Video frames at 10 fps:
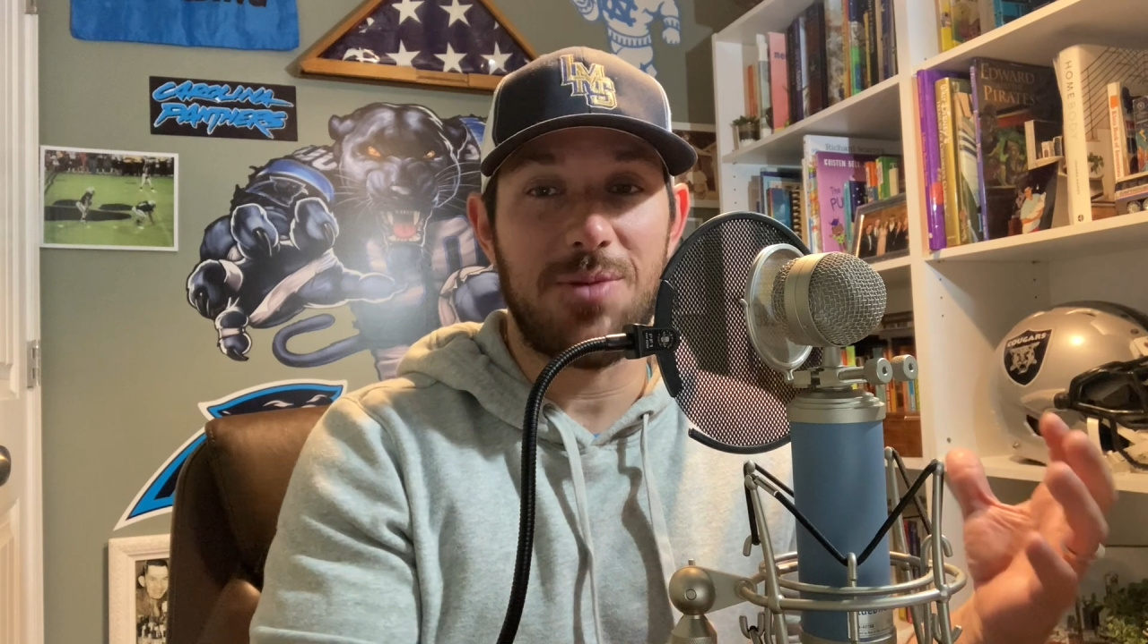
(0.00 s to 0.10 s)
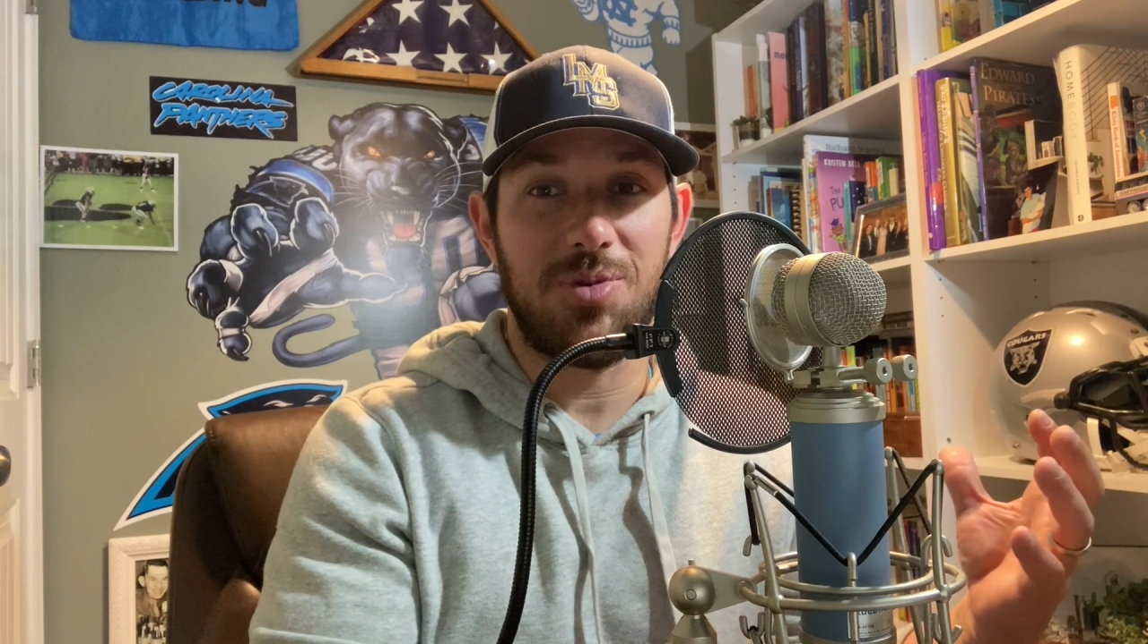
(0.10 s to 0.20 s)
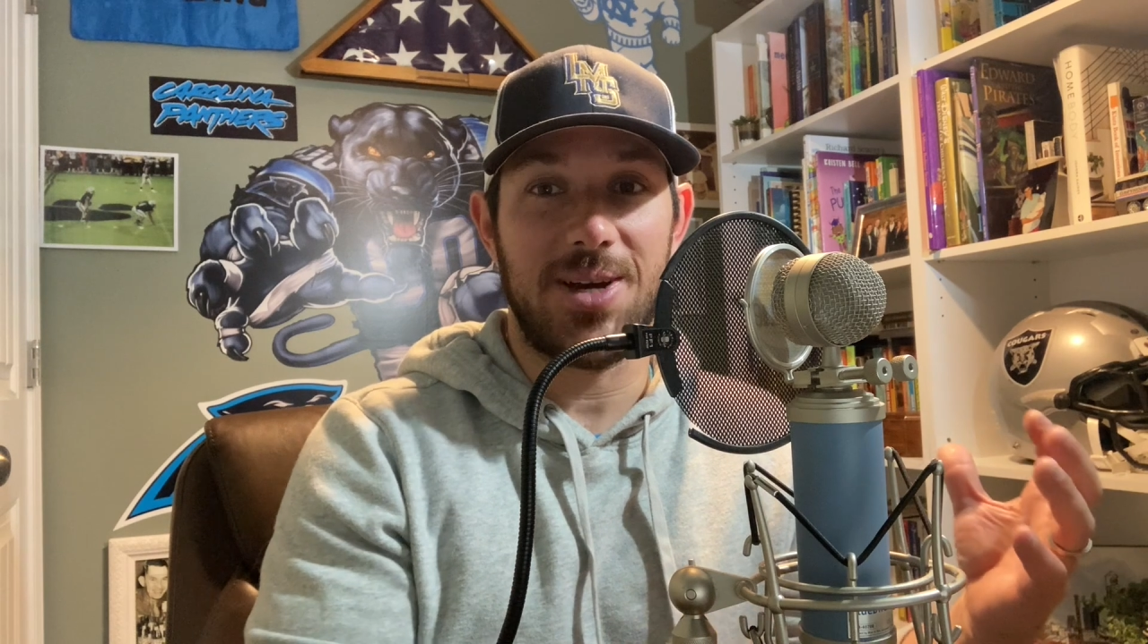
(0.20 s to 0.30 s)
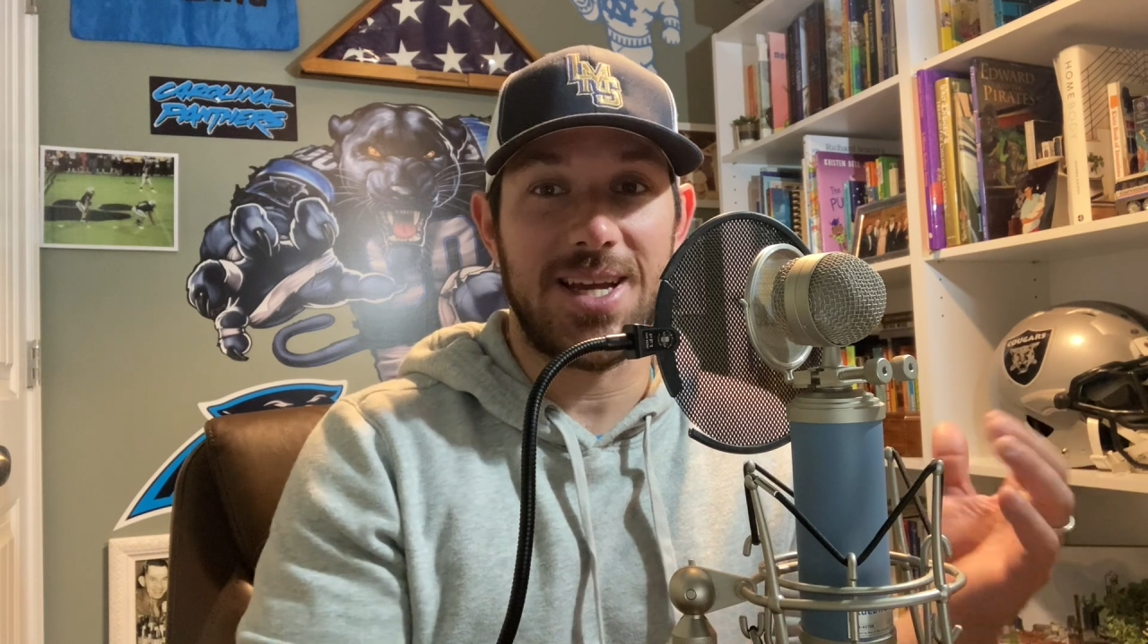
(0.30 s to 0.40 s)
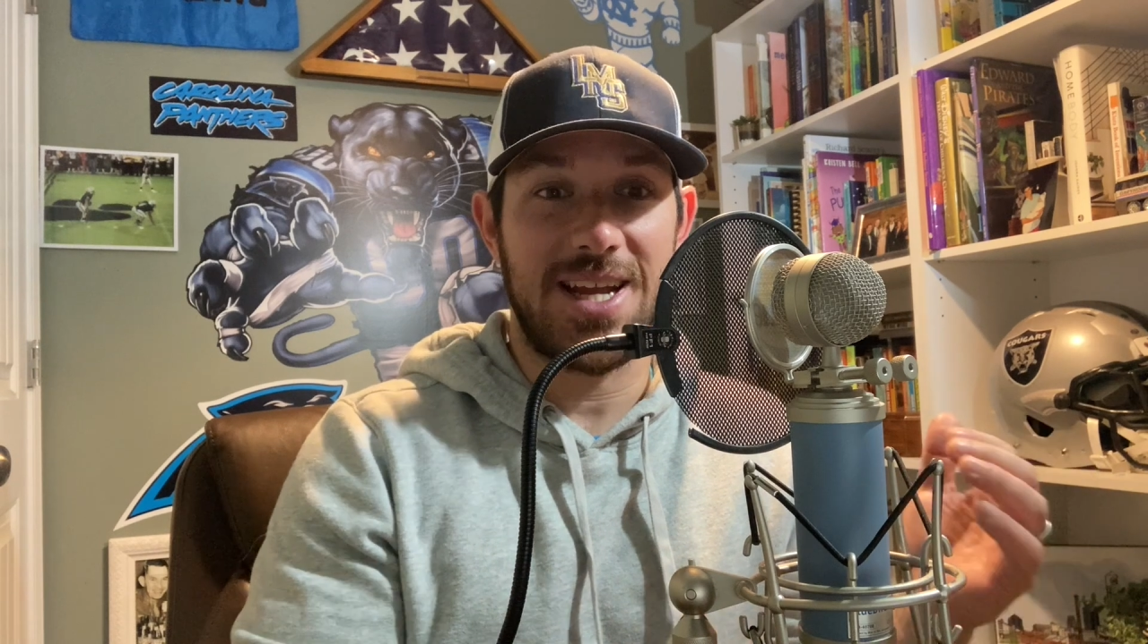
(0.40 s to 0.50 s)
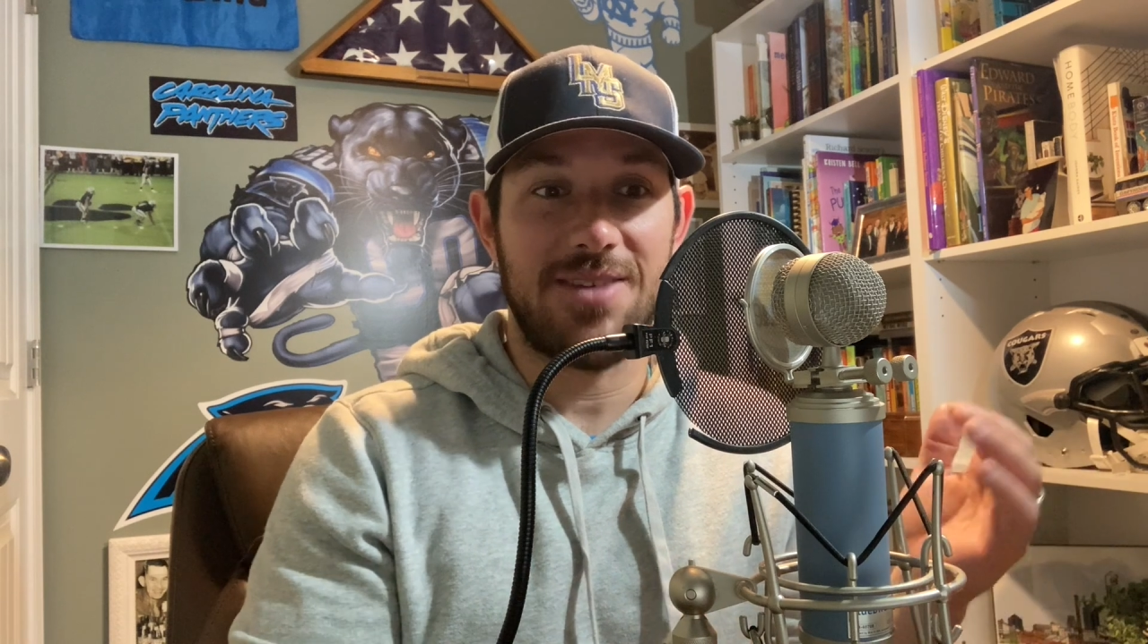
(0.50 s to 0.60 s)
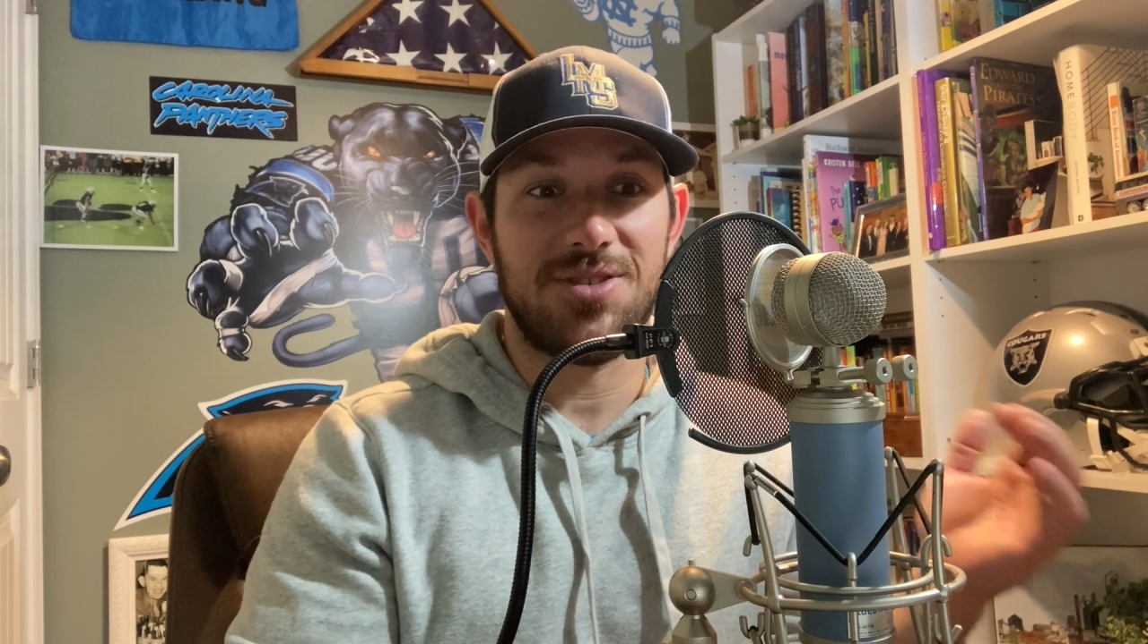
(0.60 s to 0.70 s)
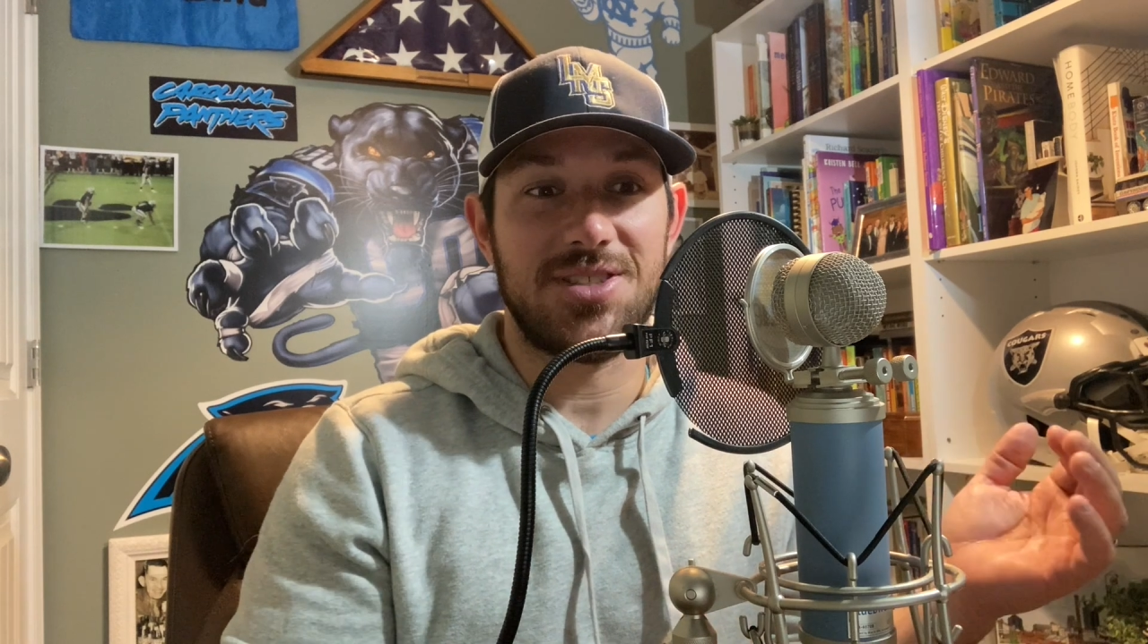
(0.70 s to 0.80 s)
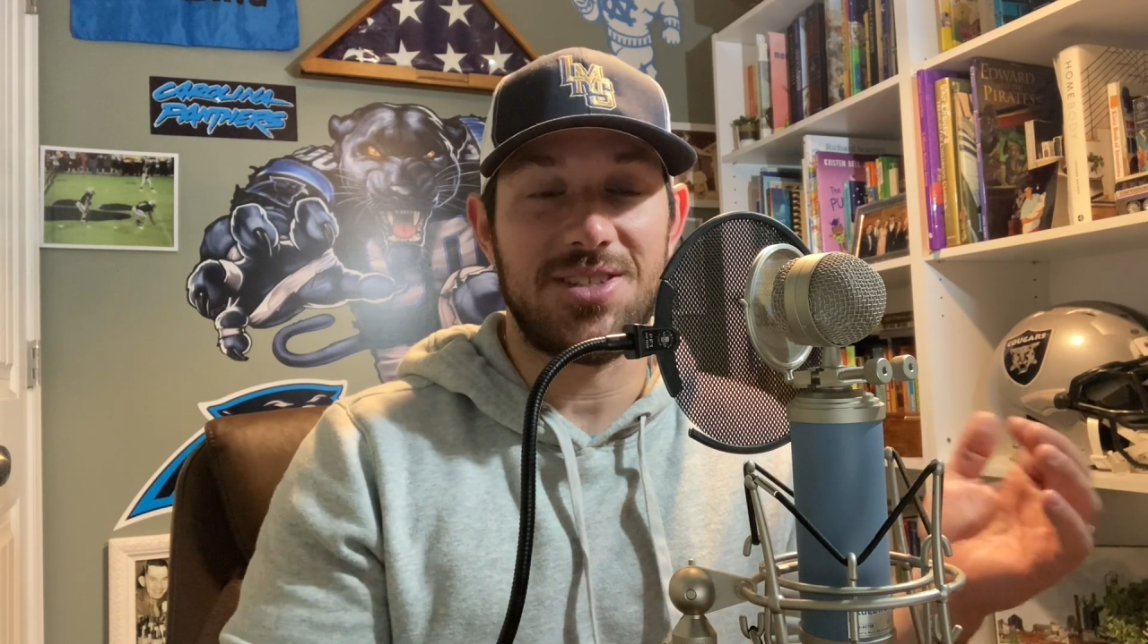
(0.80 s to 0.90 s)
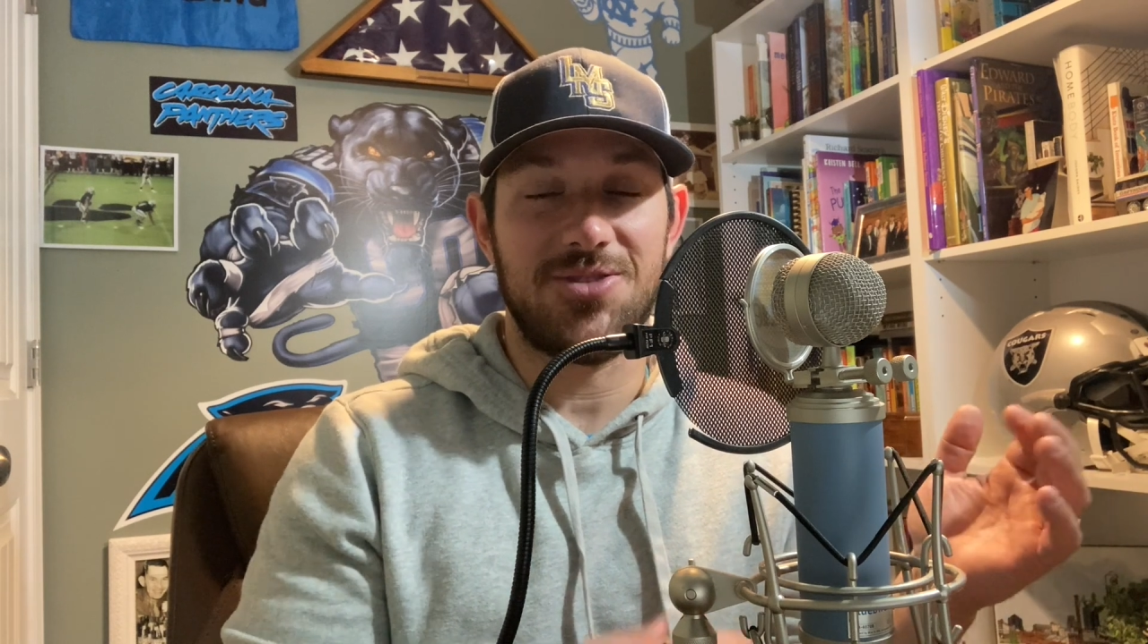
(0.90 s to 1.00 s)
plan every
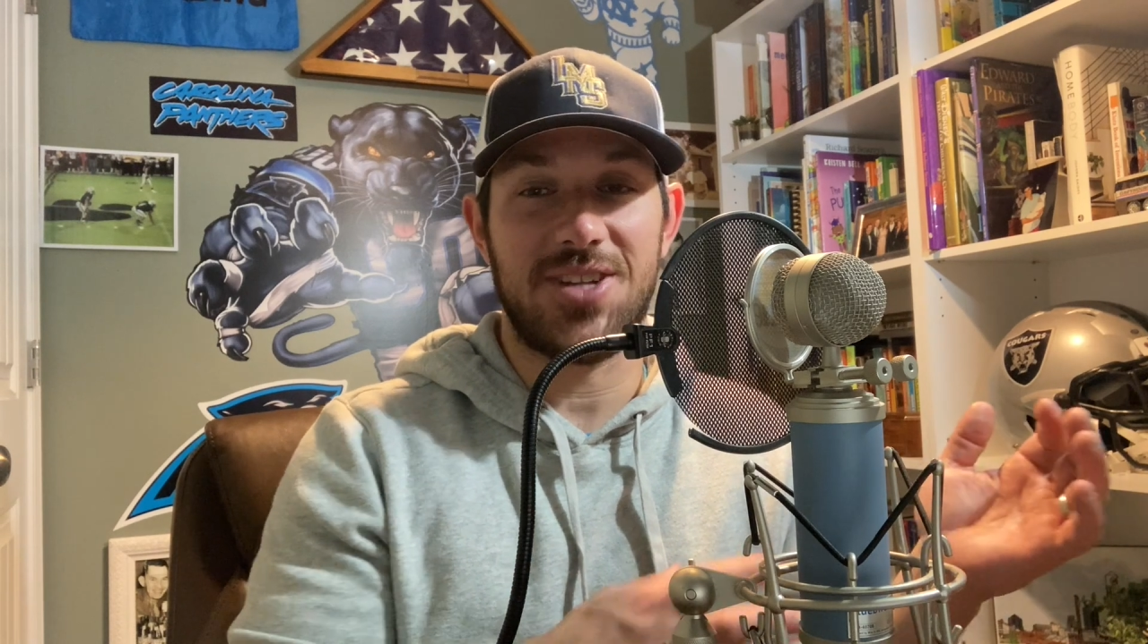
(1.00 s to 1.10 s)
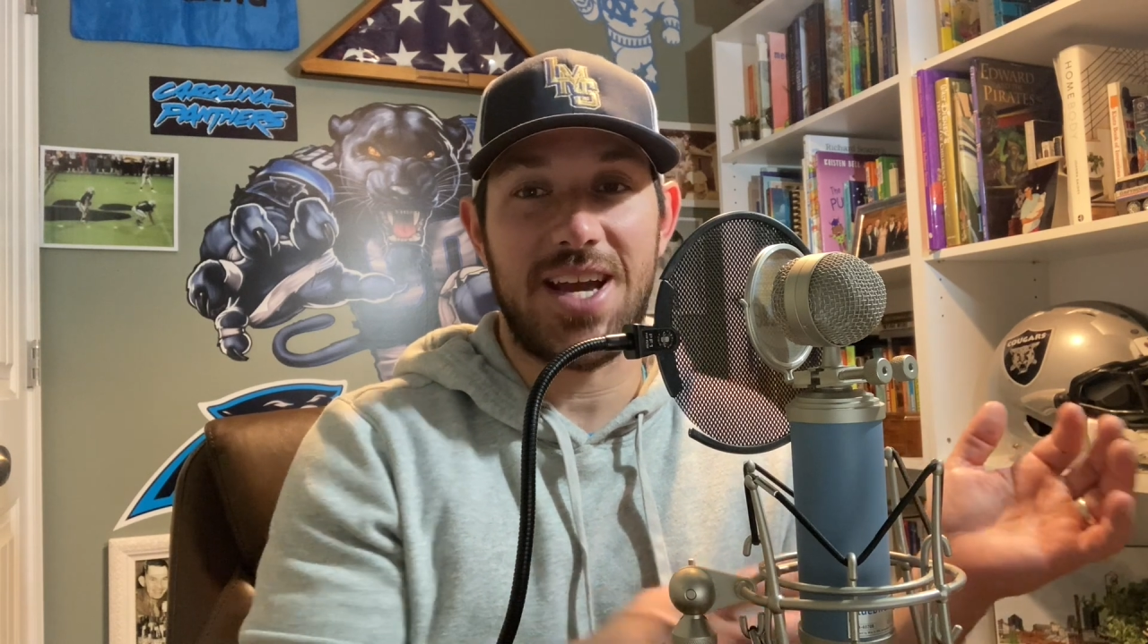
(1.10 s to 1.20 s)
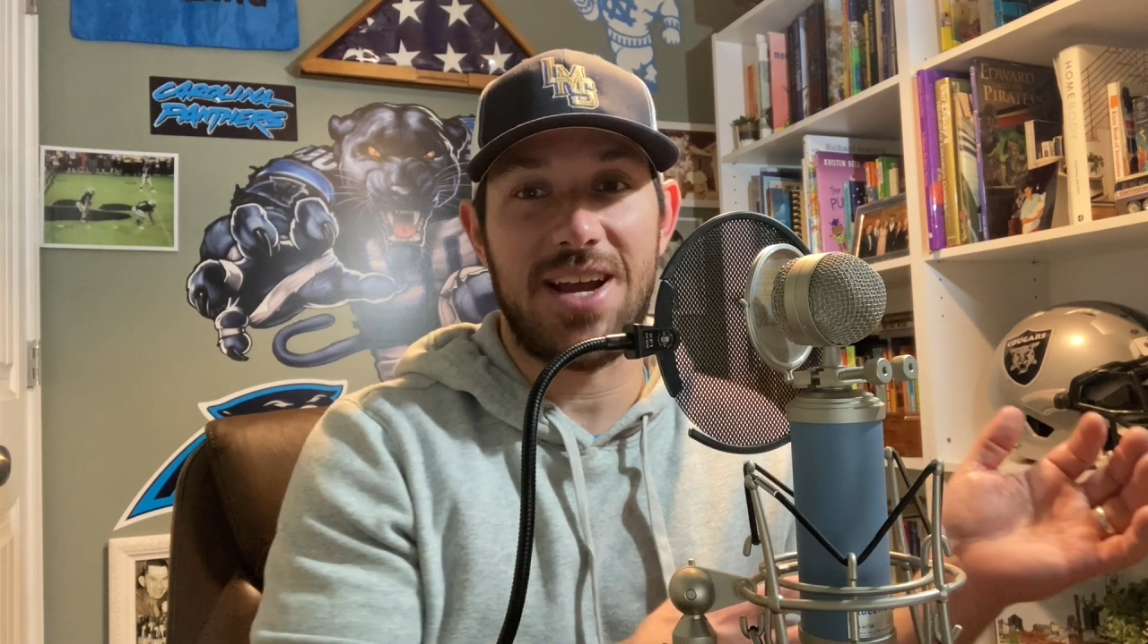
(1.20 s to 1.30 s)
single day,